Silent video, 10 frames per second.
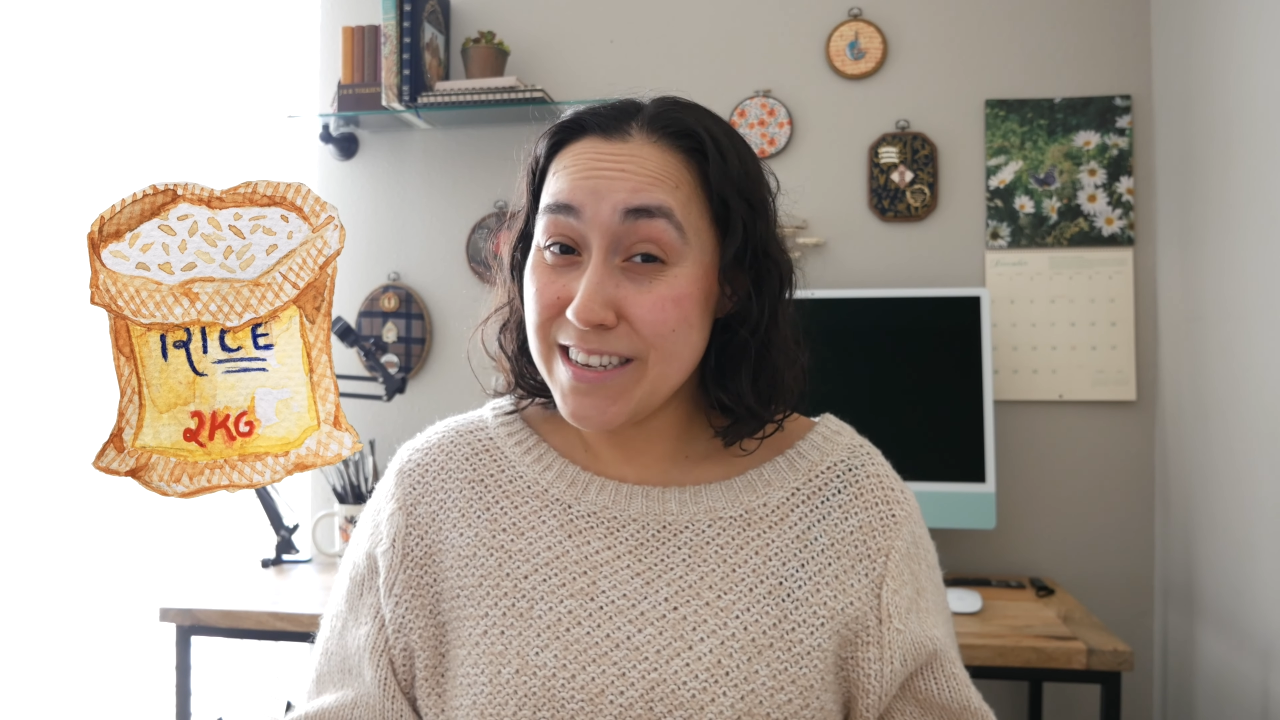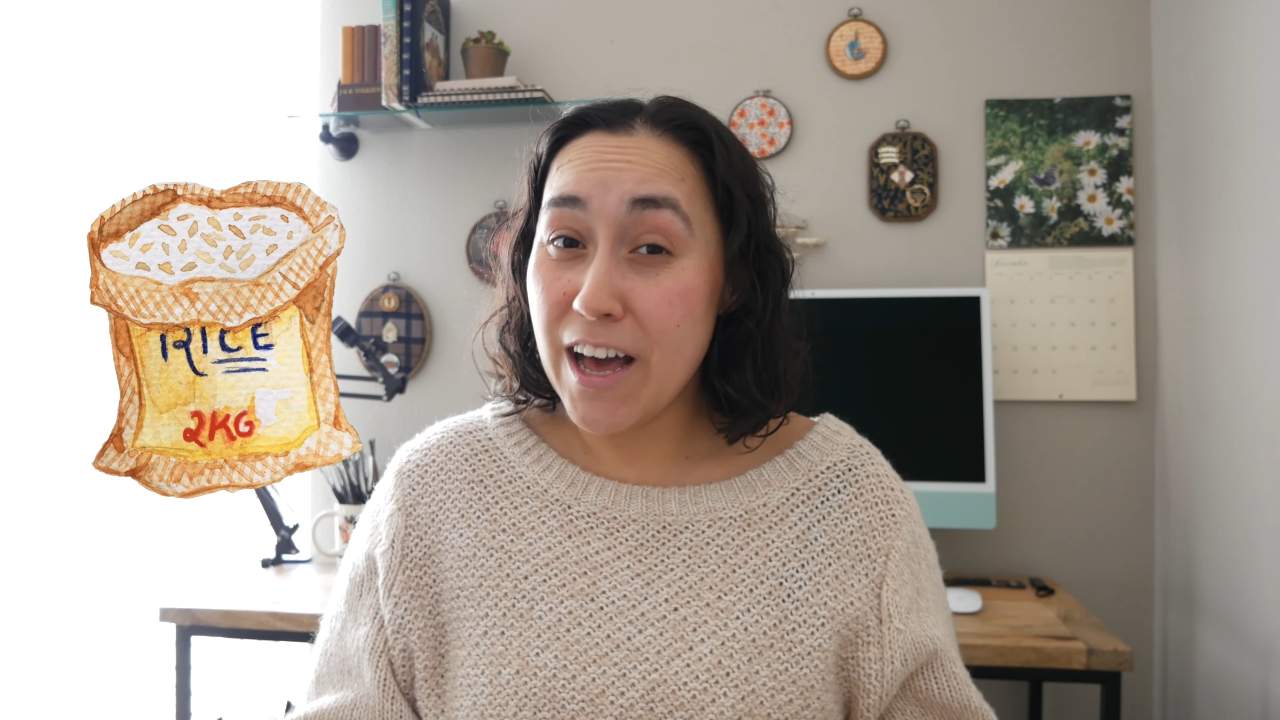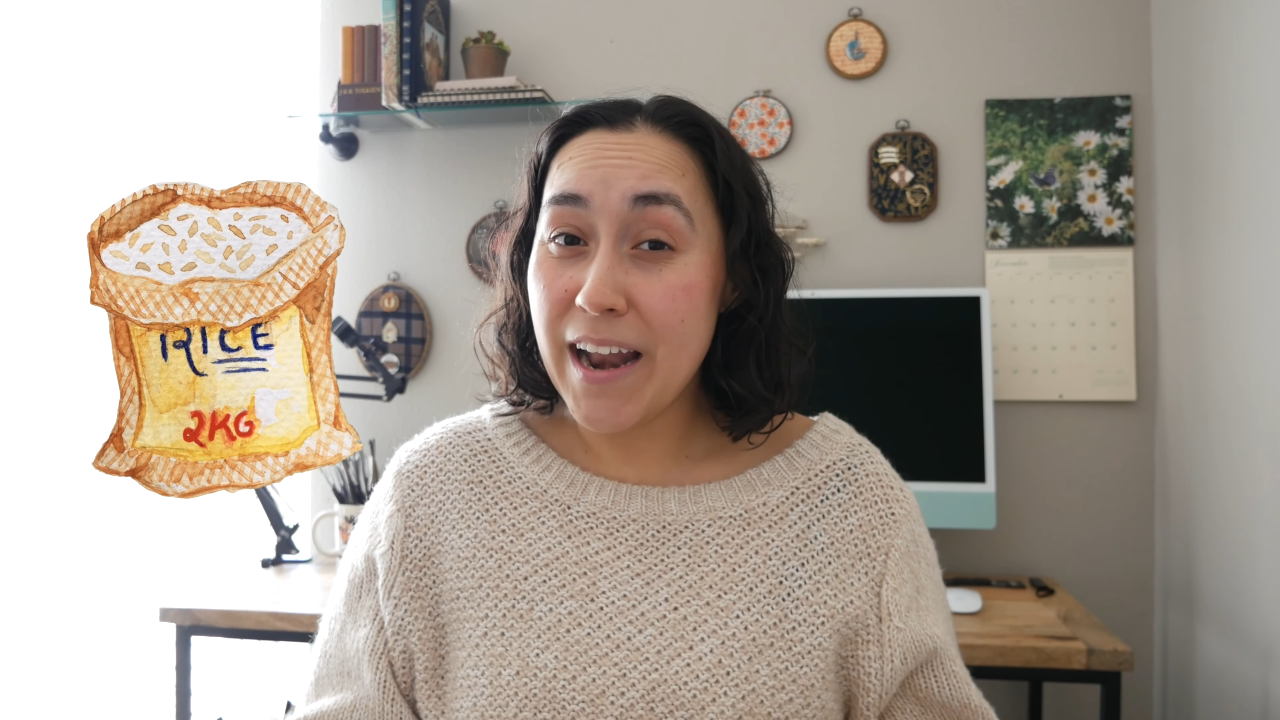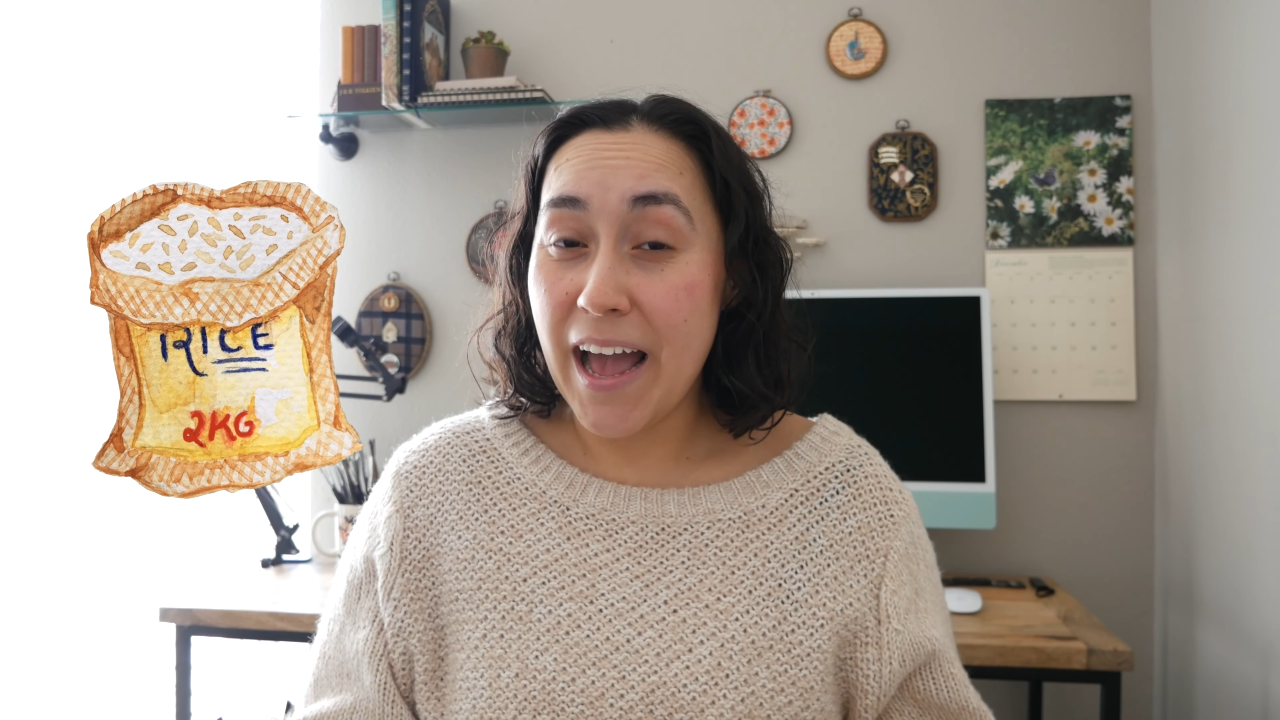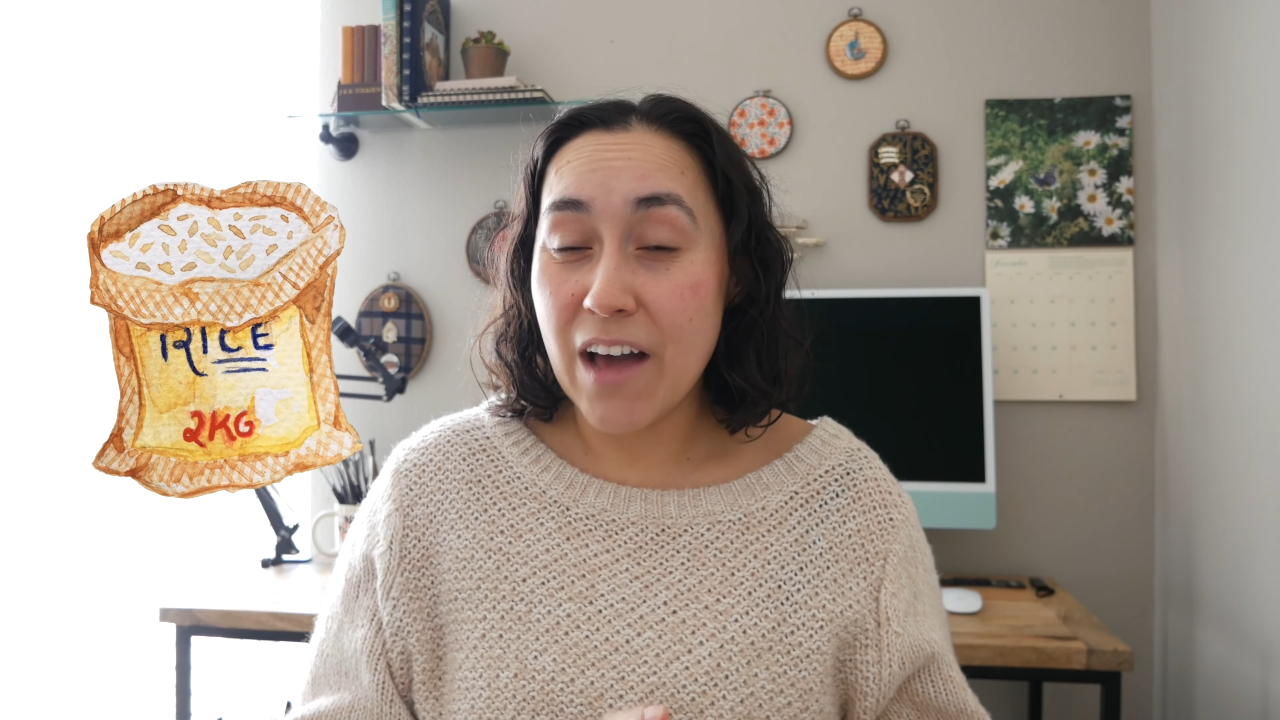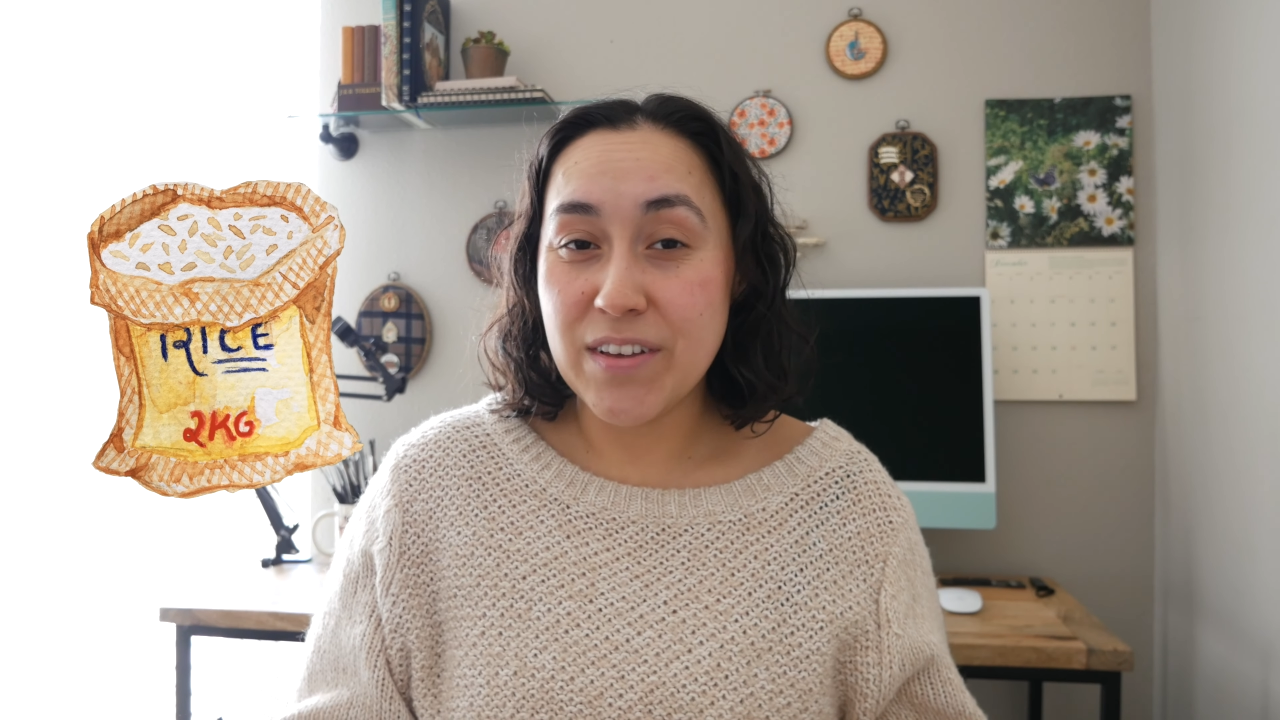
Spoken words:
not have